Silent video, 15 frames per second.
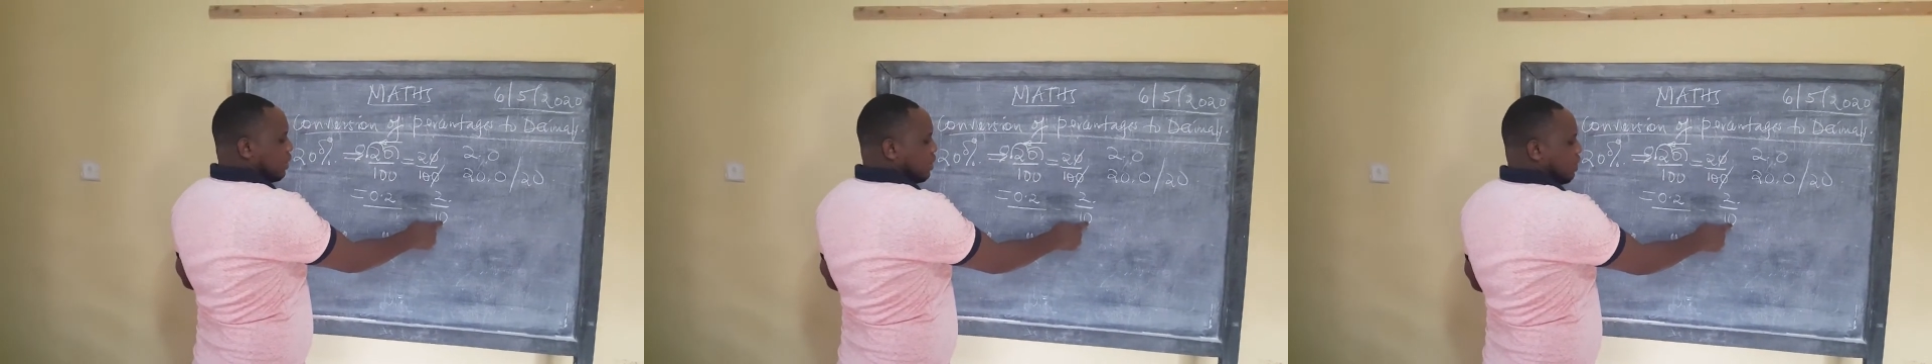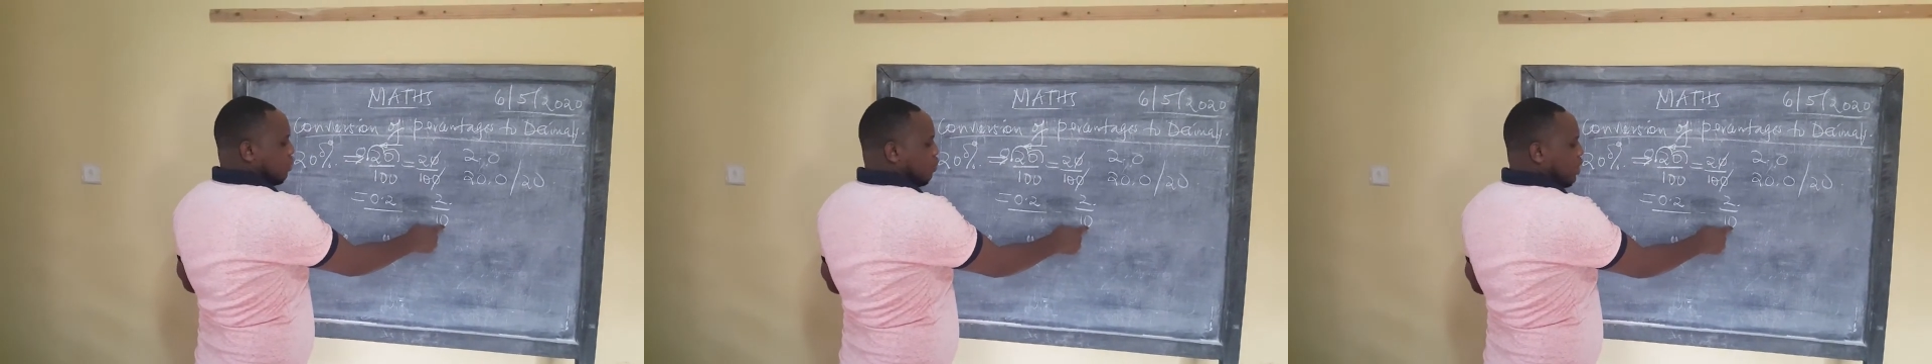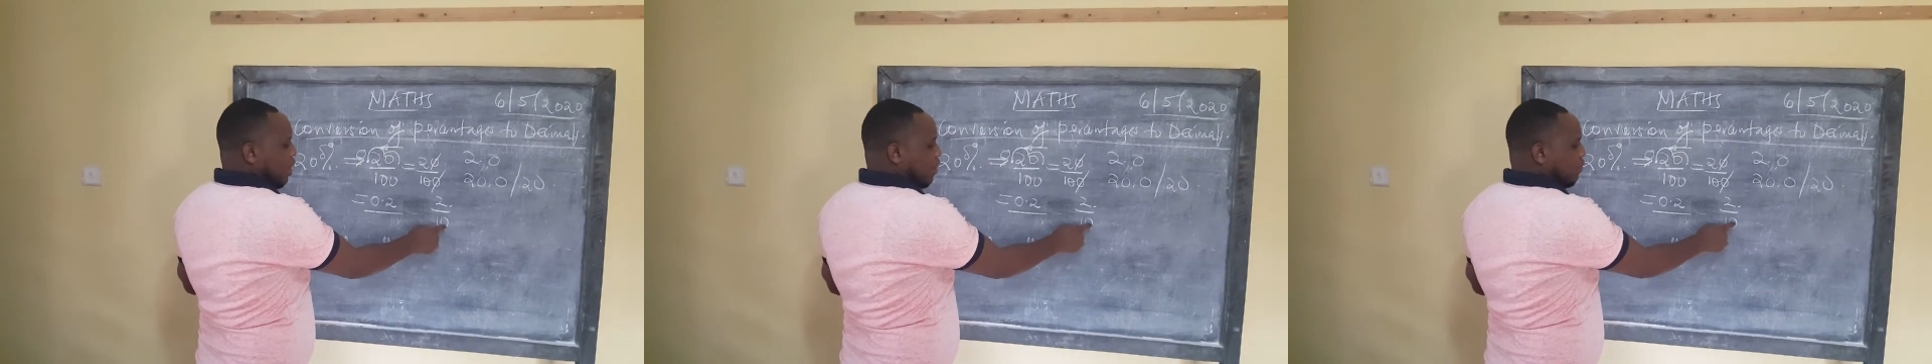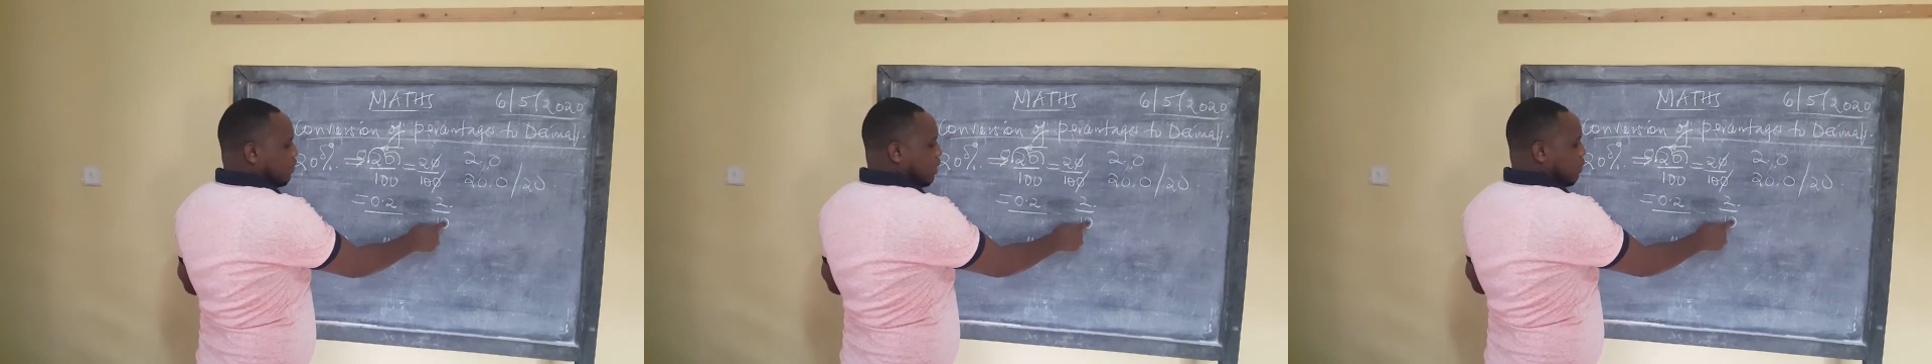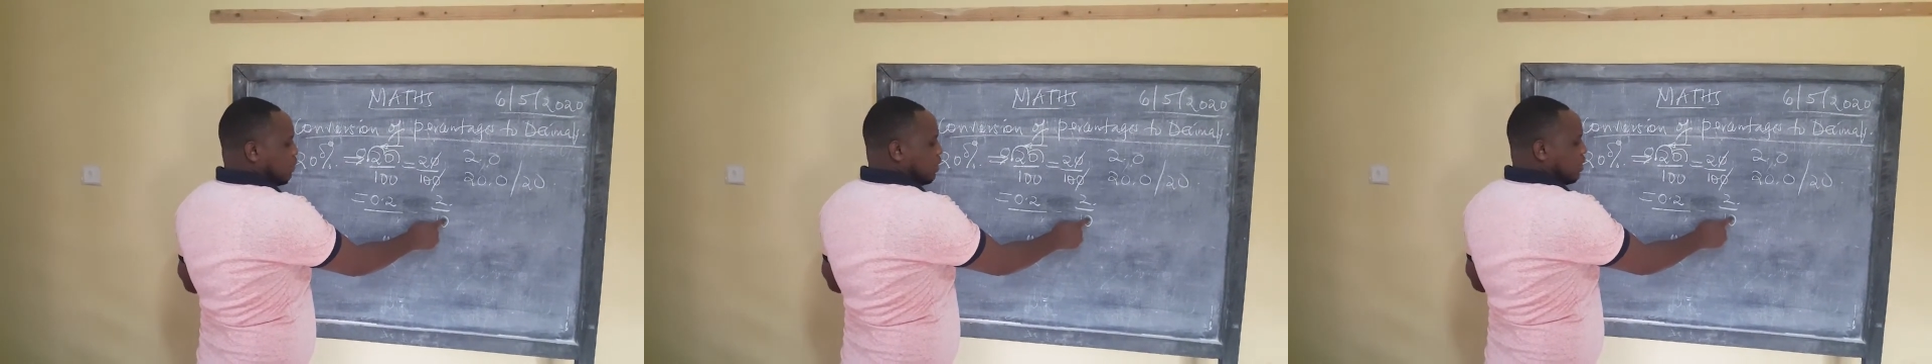that we have
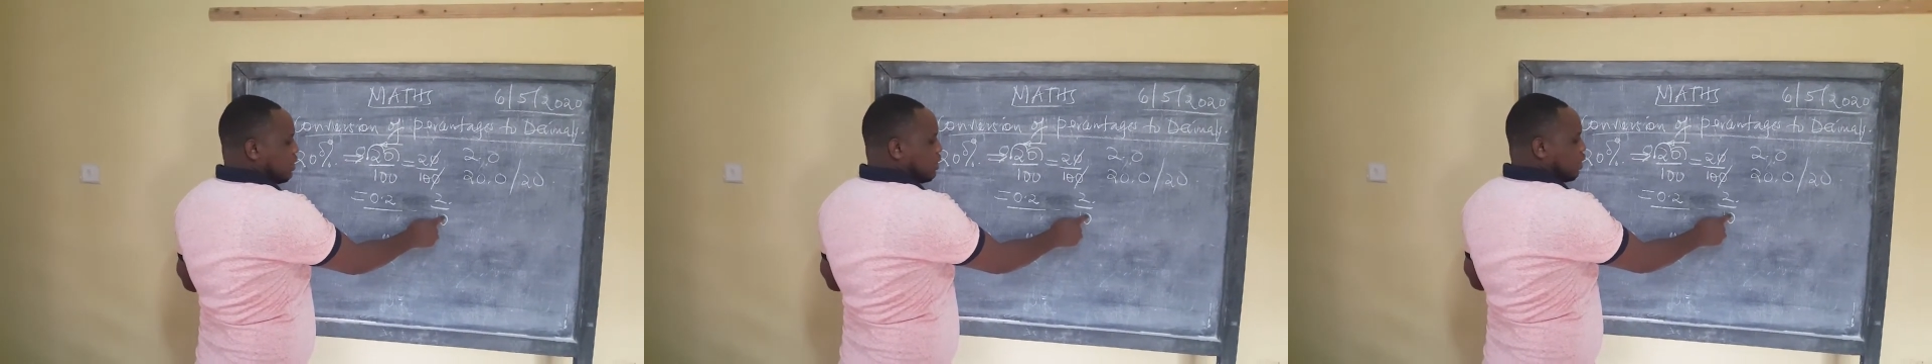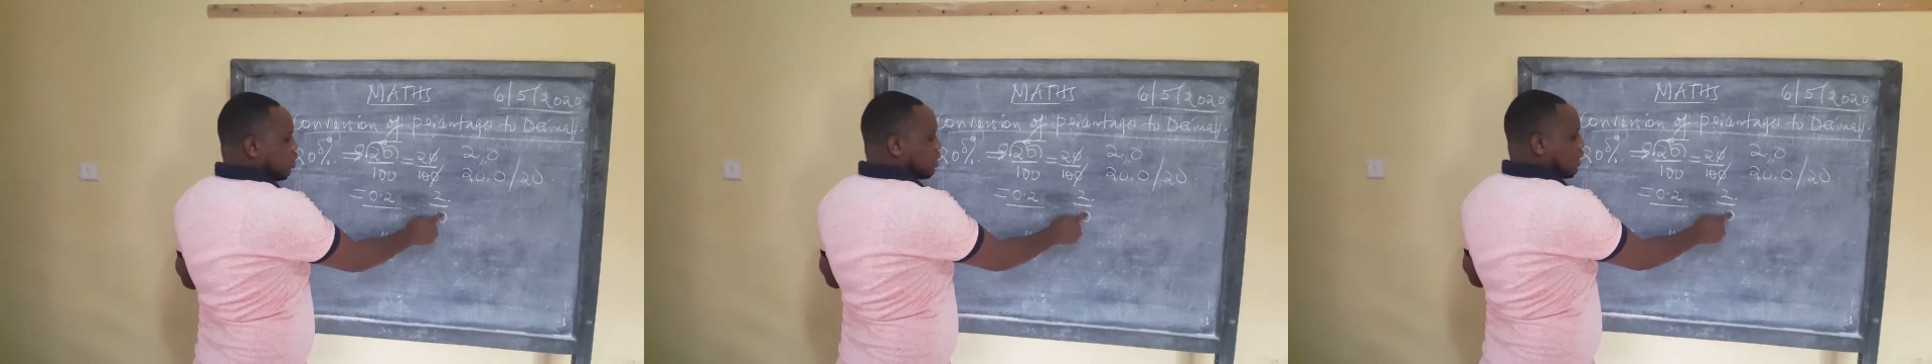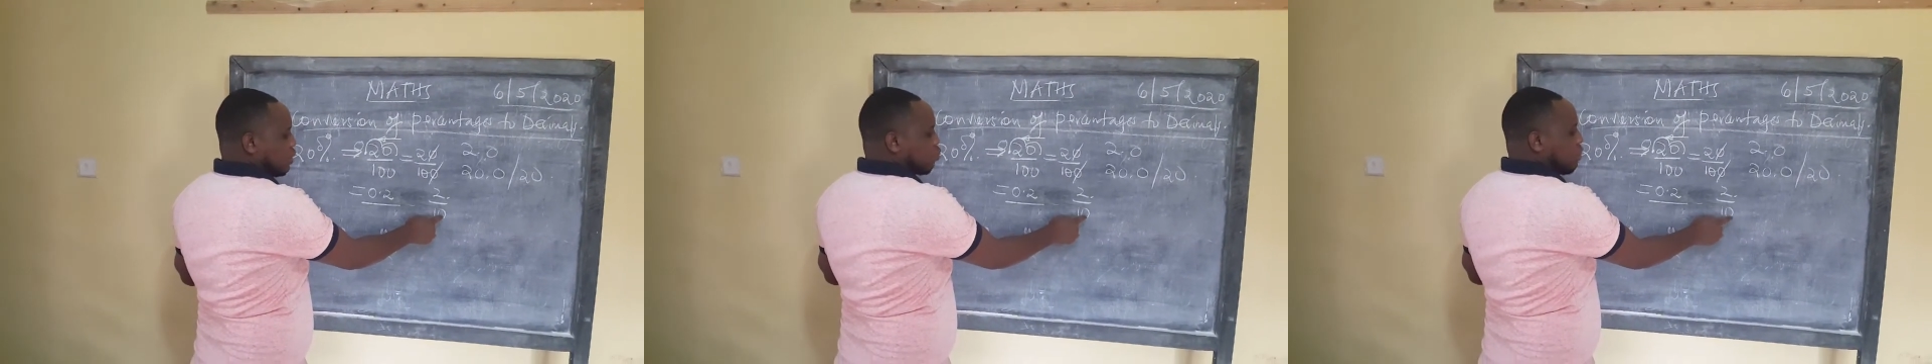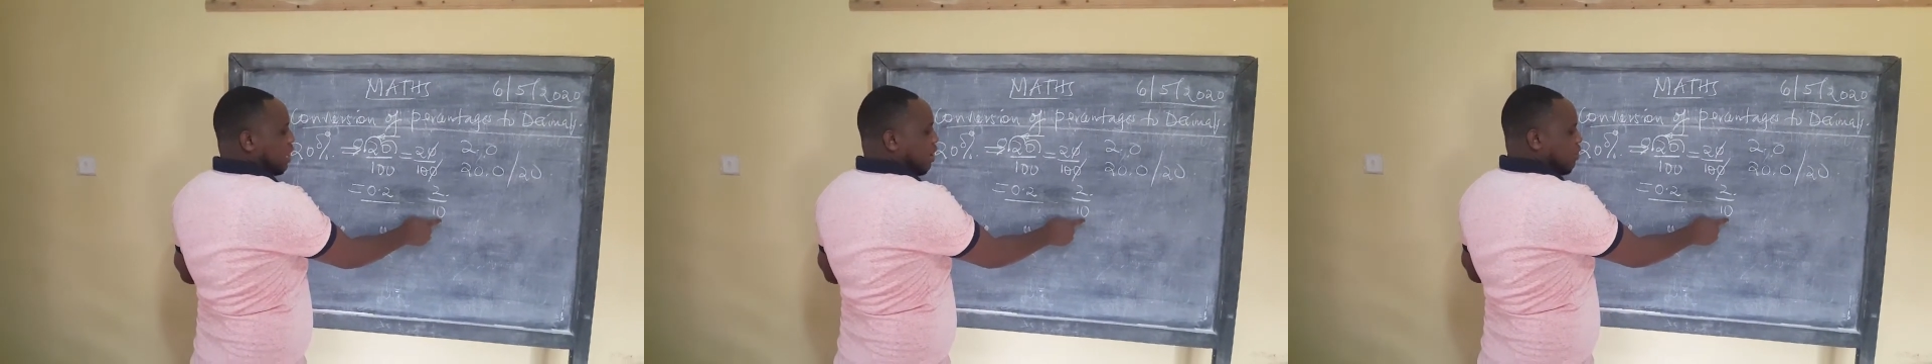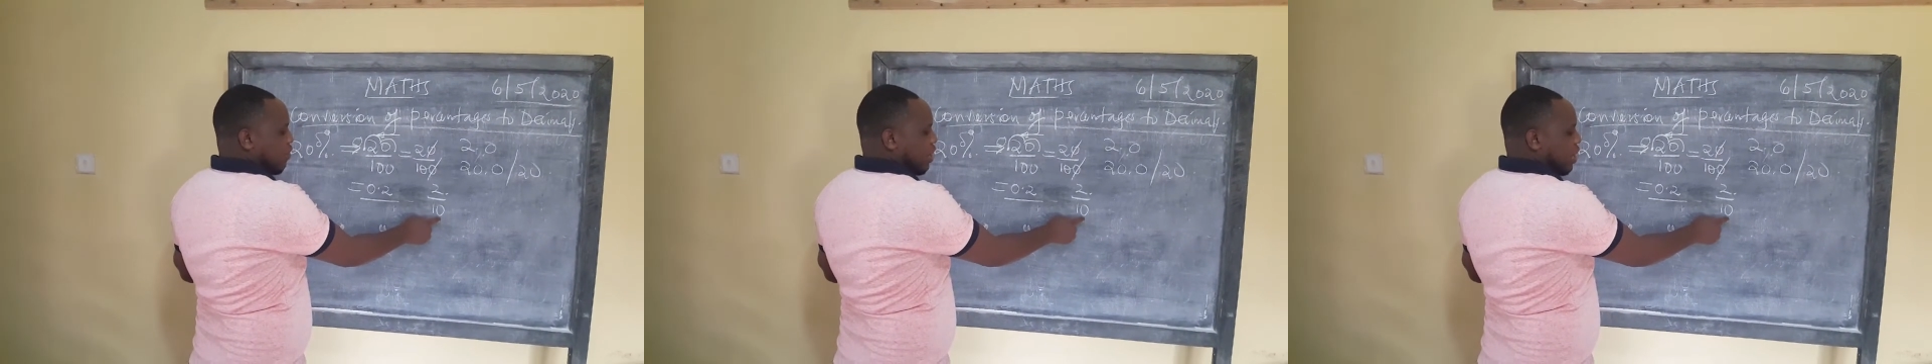the zeros that we
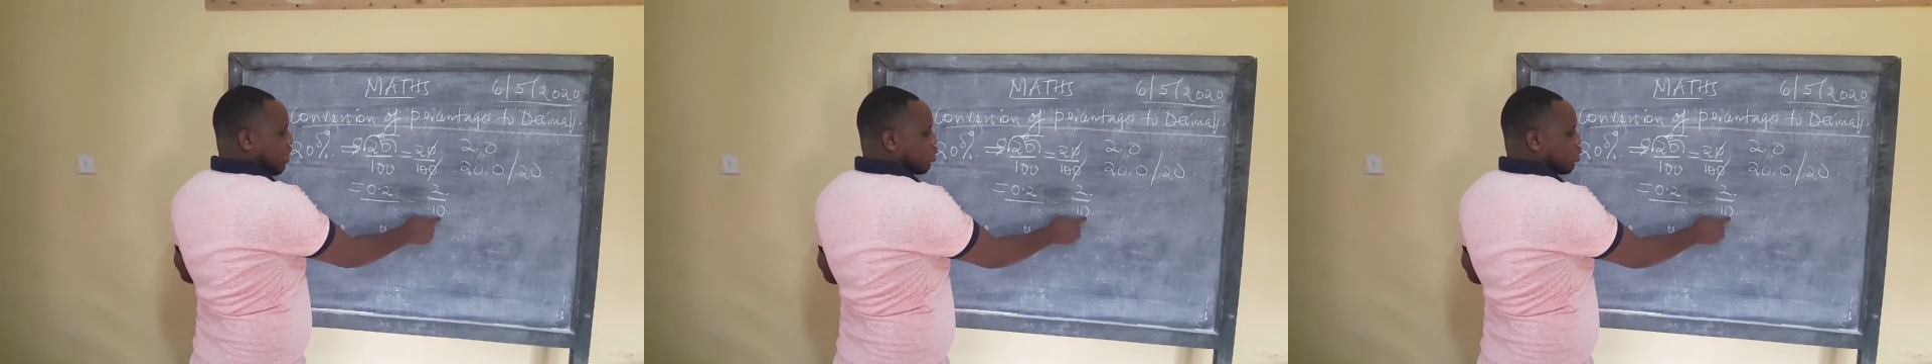have here.